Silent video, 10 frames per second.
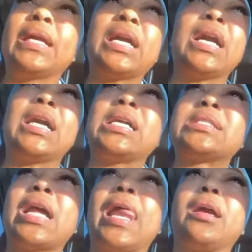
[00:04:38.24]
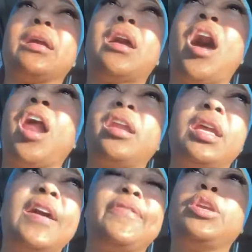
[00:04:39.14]
Because God
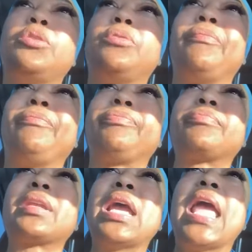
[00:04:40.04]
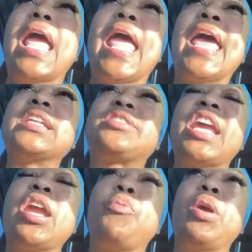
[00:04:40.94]
love you. And
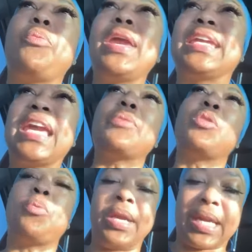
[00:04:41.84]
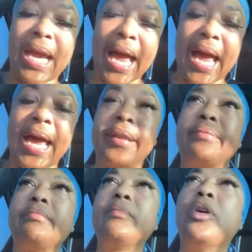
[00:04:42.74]
see, when we get what we got,
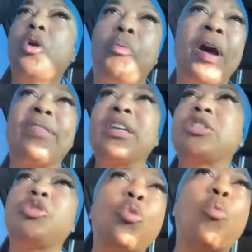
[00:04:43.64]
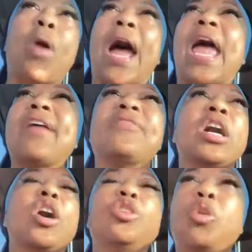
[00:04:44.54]
whether it's a new wife,
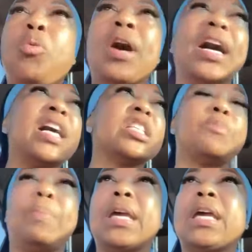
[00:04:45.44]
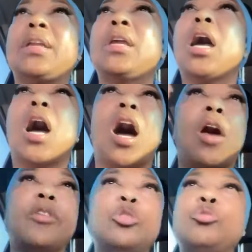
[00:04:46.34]
new husband,
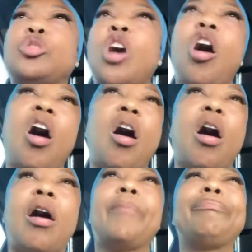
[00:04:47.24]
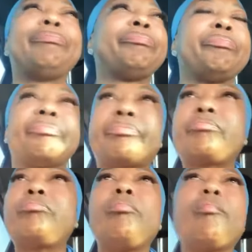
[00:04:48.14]
a new Use job. Use the left two lanes to
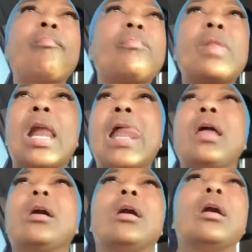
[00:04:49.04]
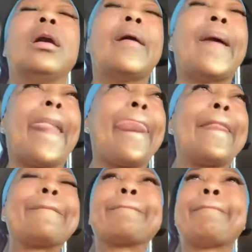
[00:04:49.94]
take exit 48B on the
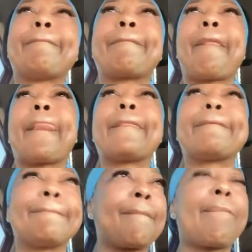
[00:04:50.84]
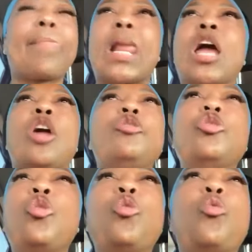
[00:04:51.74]
left to merge onto I-10 West
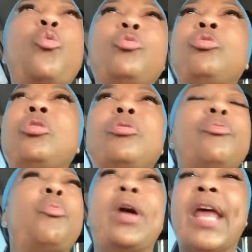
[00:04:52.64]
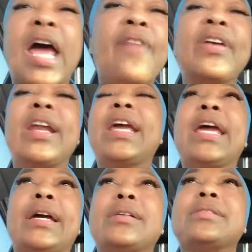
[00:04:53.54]
new, towards San Antonio. Whatever it
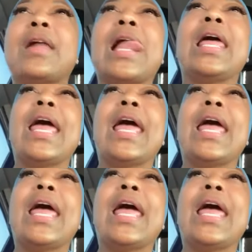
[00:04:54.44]
is.